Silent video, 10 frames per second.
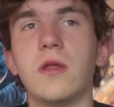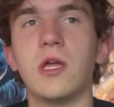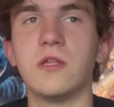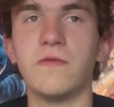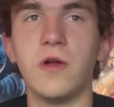
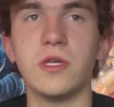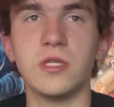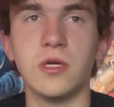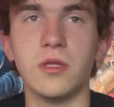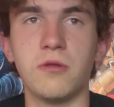It's a very
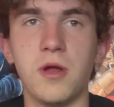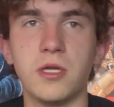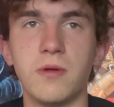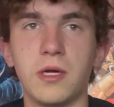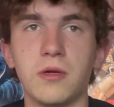solid
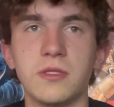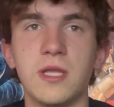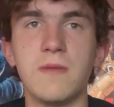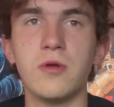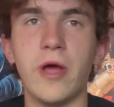thrash record as
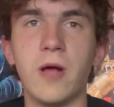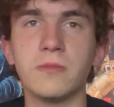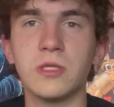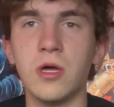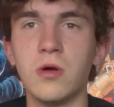debut
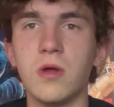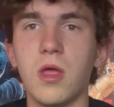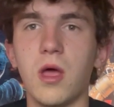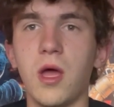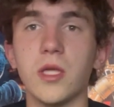albums go.
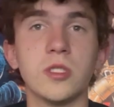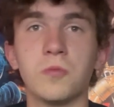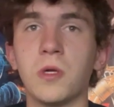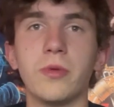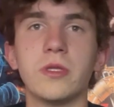It's
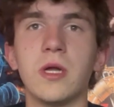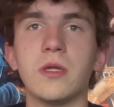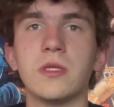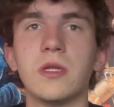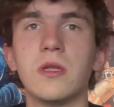supremely
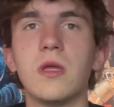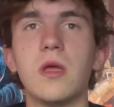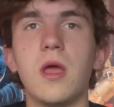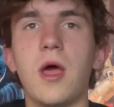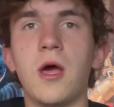talented.
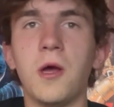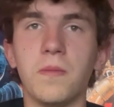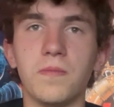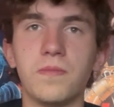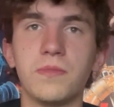
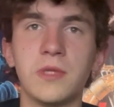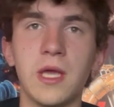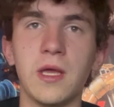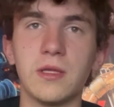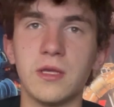
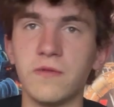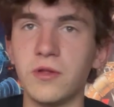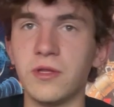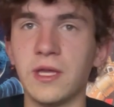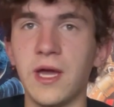Cavil
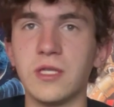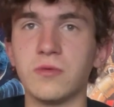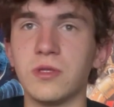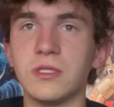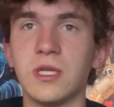and the guys
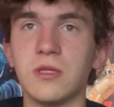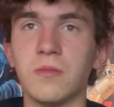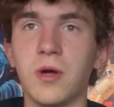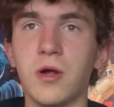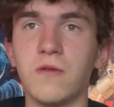really set the
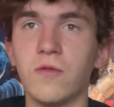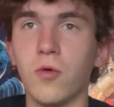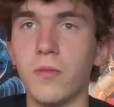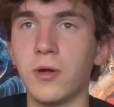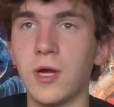bar for
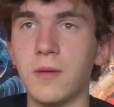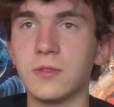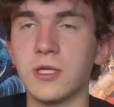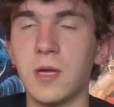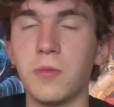Warbringer albums
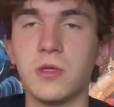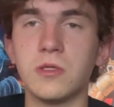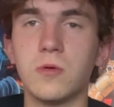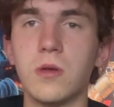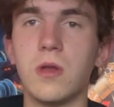to come with
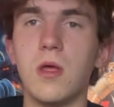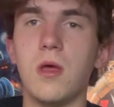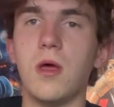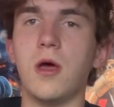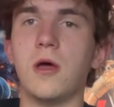this one.
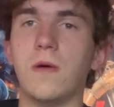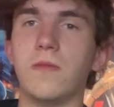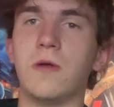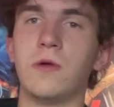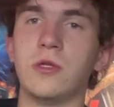
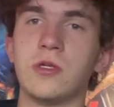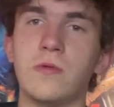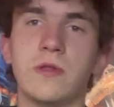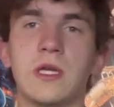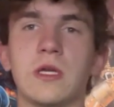They really showed
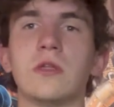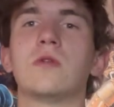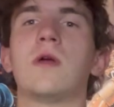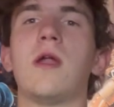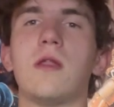what they could do
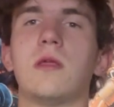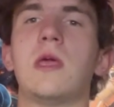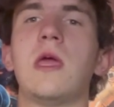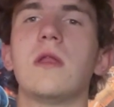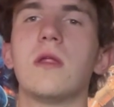right out of the
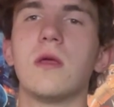gate.